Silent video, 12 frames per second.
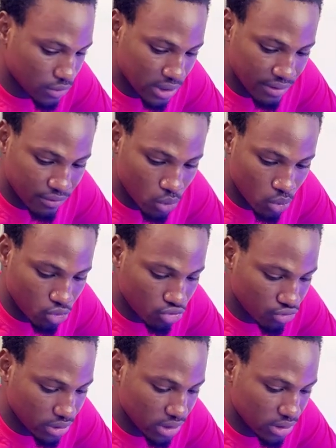life
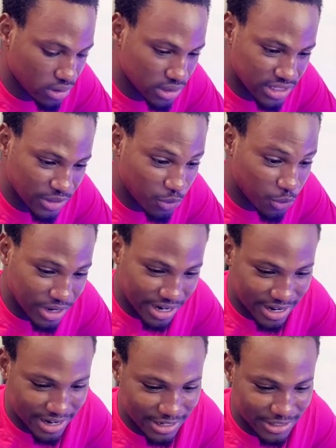03 this is an old
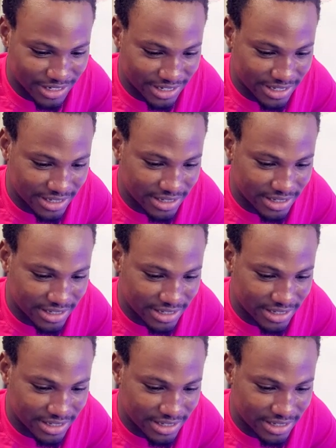account actually